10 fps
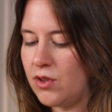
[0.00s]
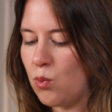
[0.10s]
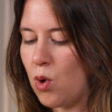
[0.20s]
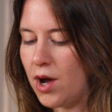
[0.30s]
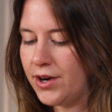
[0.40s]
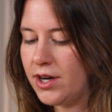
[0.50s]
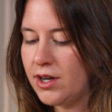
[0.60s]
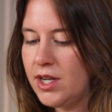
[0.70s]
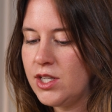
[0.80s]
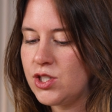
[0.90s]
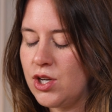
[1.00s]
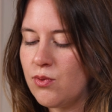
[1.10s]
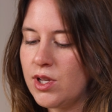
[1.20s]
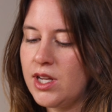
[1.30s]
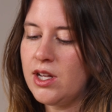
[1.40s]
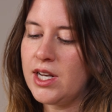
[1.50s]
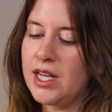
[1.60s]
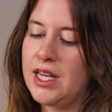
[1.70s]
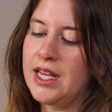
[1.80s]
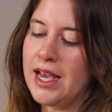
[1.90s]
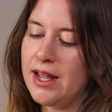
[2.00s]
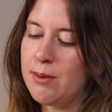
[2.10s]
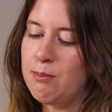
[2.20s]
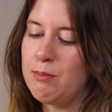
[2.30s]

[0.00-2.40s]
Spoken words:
the water. So you're really going to get